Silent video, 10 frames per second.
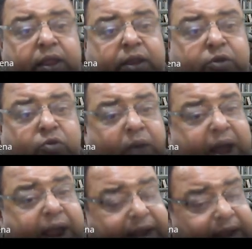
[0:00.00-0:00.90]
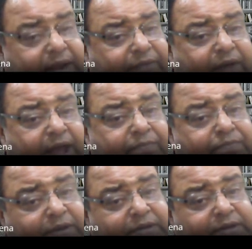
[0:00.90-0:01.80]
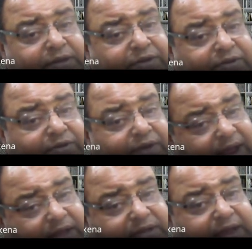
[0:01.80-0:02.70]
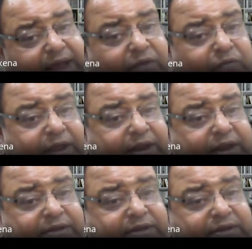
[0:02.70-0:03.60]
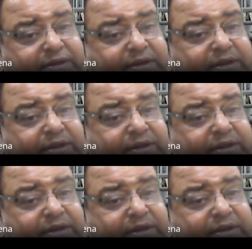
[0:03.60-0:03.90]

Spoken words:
to identify business strengths and weaknesses,